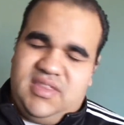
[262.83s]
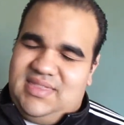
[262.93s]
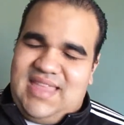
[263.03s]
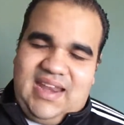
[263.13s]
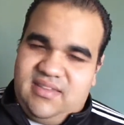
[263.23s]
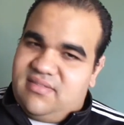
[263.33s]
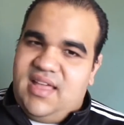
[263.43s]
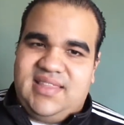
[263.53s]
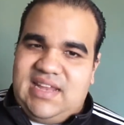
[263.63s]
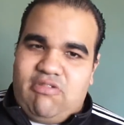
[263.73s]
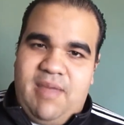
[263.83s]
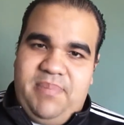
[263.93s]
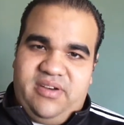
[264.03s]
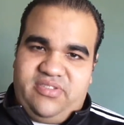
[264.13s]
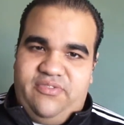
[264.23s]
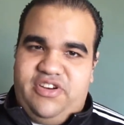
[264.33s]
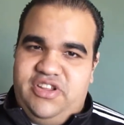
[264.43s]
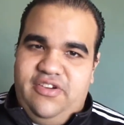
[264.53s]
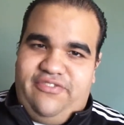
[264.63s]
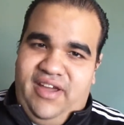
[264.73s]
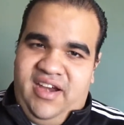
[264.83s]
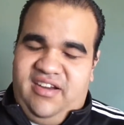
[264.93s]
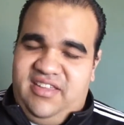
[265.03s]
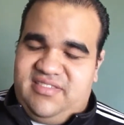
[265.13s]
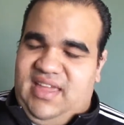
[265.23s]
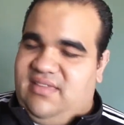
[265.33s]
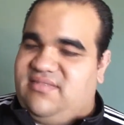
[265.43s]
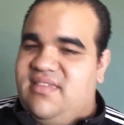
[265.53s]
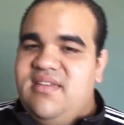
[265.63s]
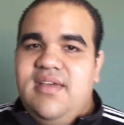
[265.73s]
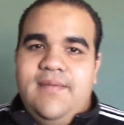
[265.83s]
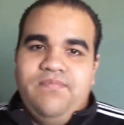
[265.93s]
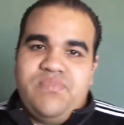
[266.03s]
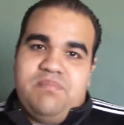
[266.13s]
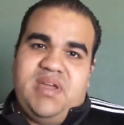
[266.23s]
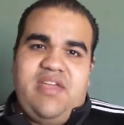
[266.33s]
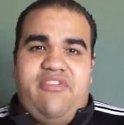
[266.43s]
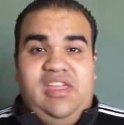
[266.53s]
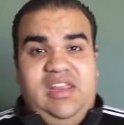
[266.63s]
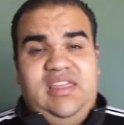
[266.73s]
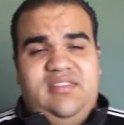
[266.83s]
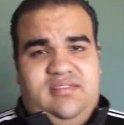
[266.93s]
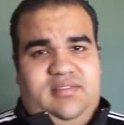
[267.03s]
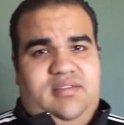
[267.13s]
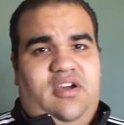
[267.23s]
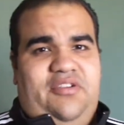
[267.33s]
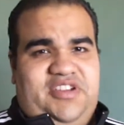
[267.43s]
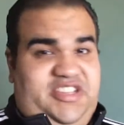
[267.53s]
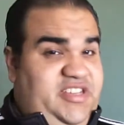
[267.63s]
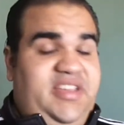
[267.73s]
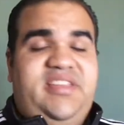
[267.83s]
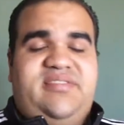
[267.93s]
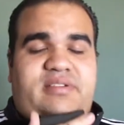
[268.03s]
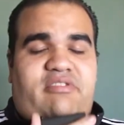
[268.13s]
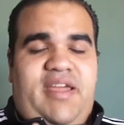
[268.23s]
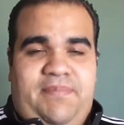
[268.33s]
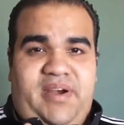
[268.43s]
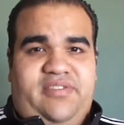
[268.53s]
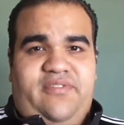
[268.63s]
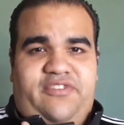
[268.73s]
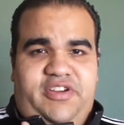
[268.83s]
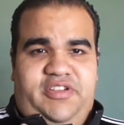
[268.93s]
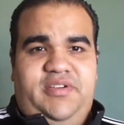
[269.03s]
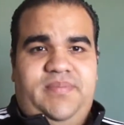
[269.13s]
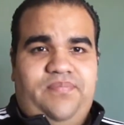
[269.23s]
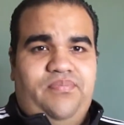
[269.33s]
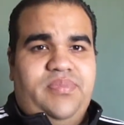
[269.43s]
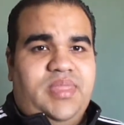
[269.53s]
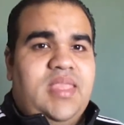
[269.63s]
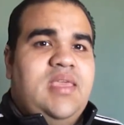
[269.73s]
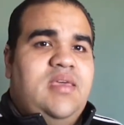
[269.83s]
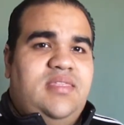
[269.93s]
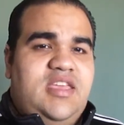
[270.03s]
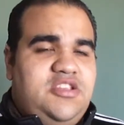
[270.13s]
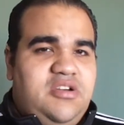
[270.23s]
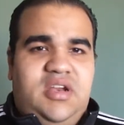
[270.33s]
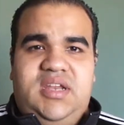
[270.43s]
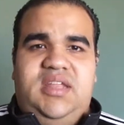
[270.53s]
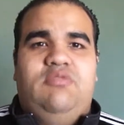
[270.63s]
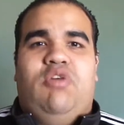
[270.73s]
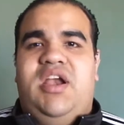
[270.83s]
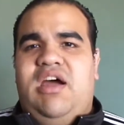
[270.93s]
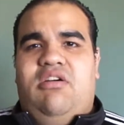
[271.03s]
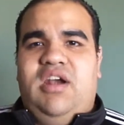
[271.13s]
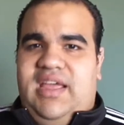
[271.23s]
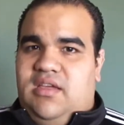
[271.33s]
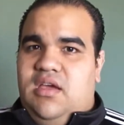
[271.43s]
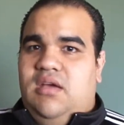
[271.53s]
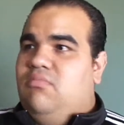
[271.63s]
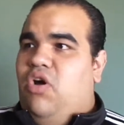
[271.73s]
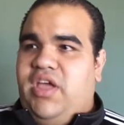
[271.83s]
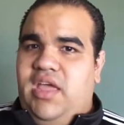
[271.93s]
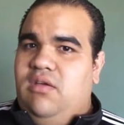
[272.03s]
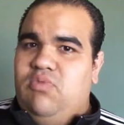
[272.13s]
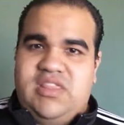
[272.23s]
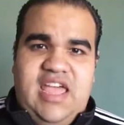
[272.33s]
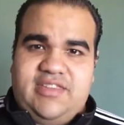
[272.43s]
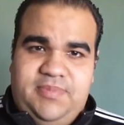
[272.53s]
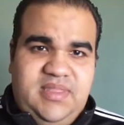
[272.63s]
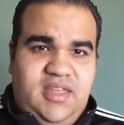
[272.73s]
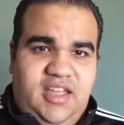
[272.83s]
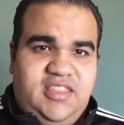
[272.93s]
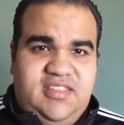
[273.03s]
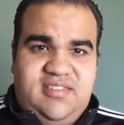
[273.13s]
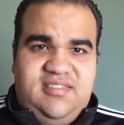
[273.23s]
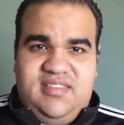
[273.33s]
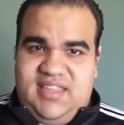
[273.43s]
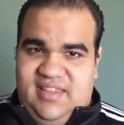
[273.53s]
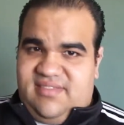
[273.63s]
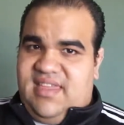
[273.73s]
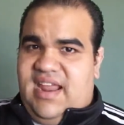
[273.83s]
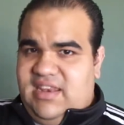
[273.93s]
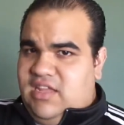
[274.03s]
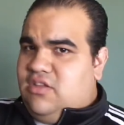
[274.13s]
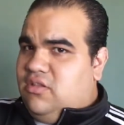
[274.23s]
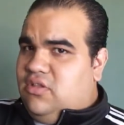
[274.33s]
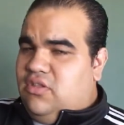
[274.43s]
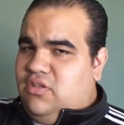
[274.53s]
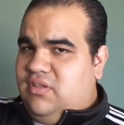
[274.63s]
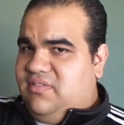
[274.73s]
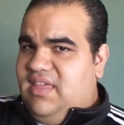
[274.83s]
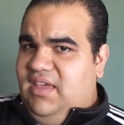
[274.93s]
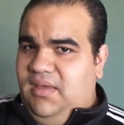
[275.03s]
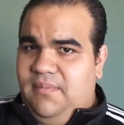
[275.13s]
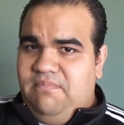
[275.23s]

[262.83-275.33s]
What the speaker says: that is not the right person for you, fire his ass. But if he is, or she is, the right person for you, then you only need 1 hour, like, okay, what has been done, this is the task that I need you to do this day,